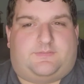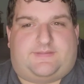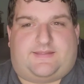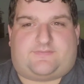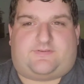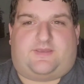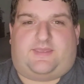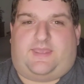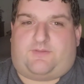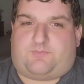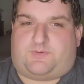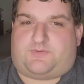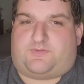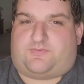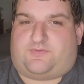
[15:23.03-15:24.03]
that's uh,
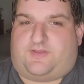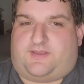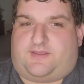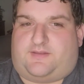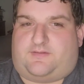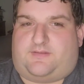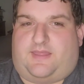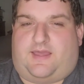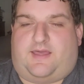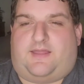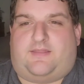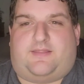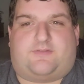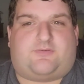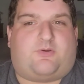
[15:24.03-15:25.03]
Edward II.
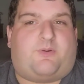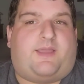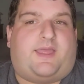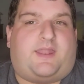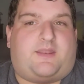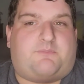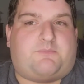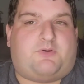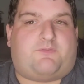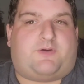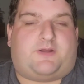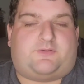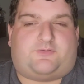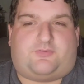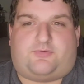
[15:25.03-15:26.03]
Uh, let's go ahead and move
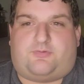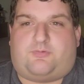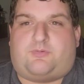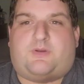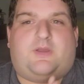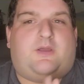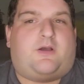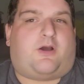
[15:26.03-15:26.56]
on to